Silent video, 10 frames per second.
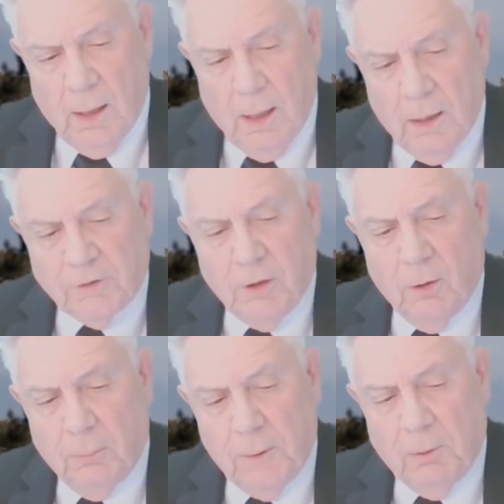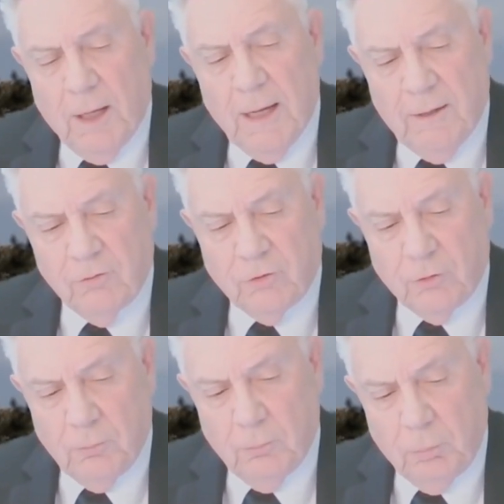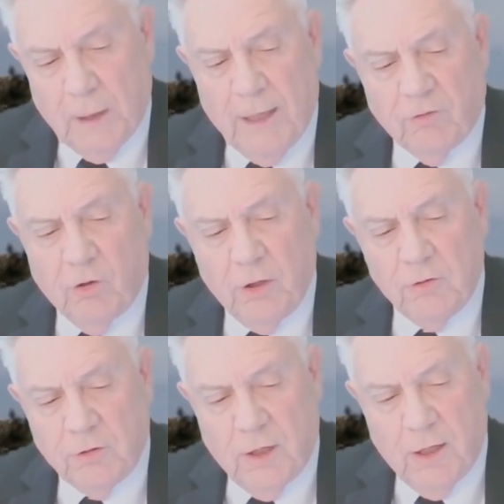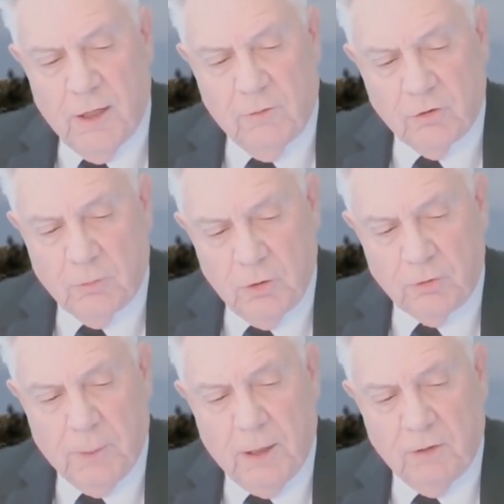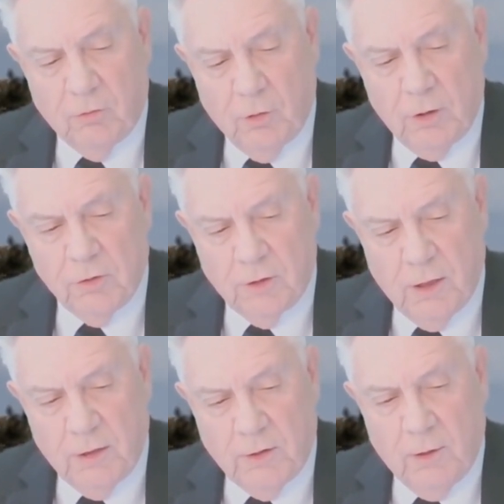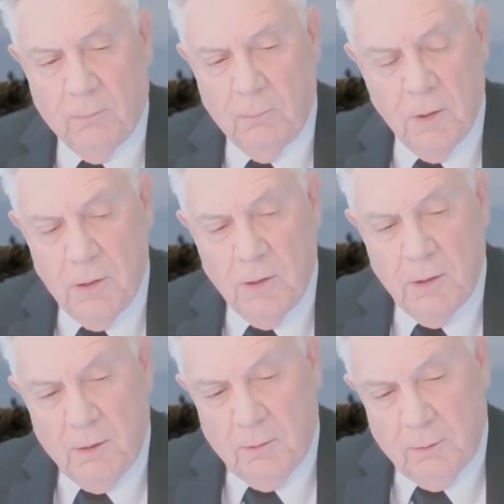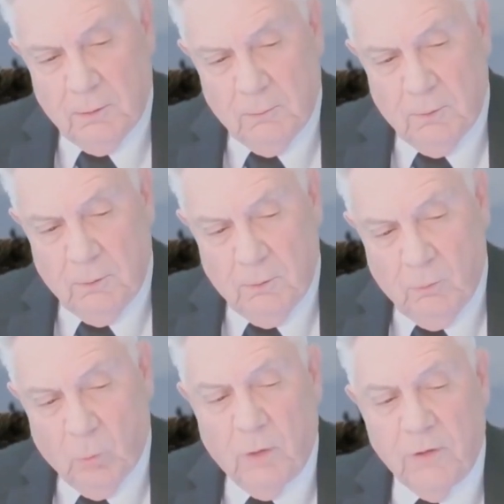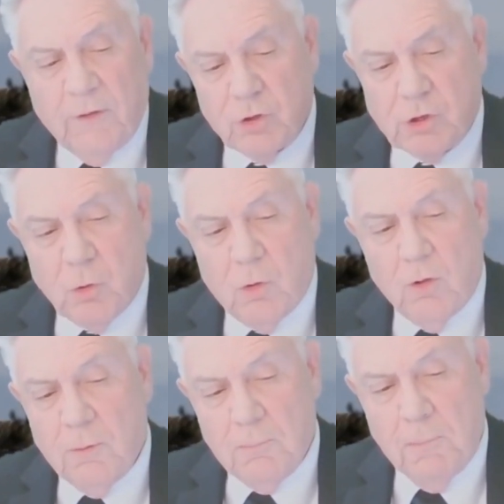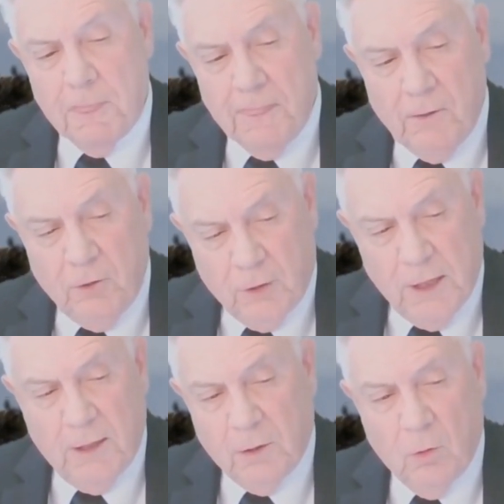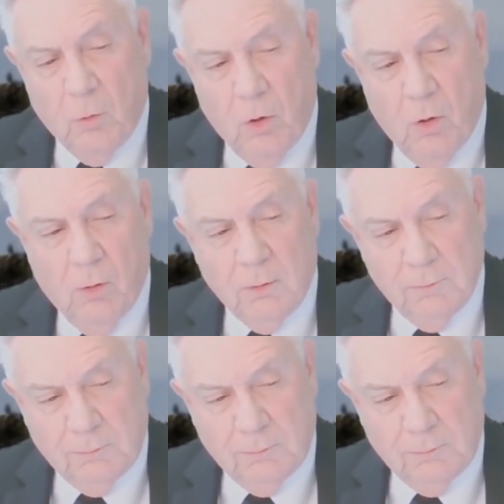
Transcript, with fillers: I tell people I have some black friends and I have some Hispanic friends, and I tell them one thing for sure: you can't go wrong